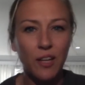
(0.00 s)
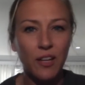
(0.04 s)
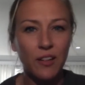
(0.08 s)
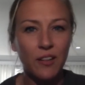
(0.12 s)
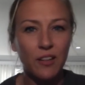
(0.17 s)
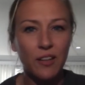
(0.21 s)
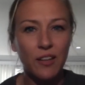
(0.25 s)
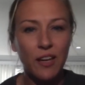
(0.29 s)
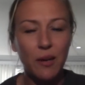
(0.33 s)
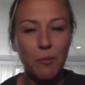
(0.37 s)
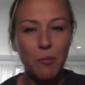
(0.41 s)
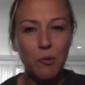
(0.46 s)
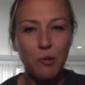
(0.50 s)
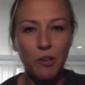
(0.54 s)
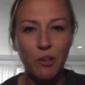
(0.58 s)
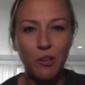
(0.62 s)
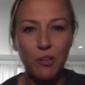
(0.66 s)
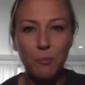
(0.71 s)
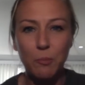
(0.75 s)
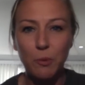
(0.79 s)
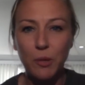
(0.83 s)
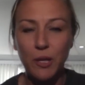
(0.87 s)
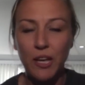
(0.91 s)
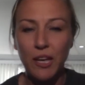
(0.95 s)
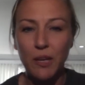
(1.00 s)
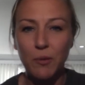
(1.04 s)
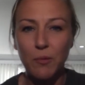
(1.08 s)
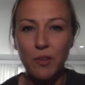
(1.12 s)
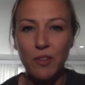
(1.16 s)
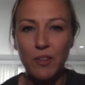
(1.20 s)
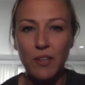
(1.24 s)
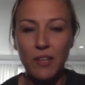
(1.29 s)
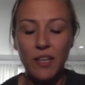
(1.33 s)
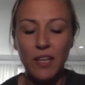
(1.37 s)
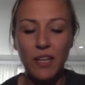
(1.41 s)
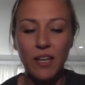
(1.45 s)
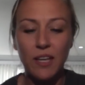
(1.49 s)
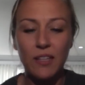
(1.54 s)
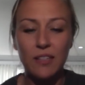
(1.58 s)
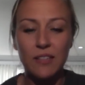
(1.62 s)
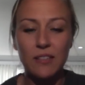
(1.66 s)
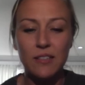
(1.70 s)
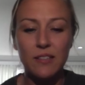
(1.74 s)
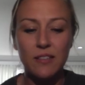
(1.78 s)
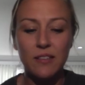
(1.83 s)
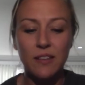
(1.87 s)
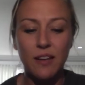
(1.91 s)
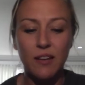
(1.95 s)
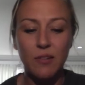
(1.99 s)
in the neighborhood playing with the kids.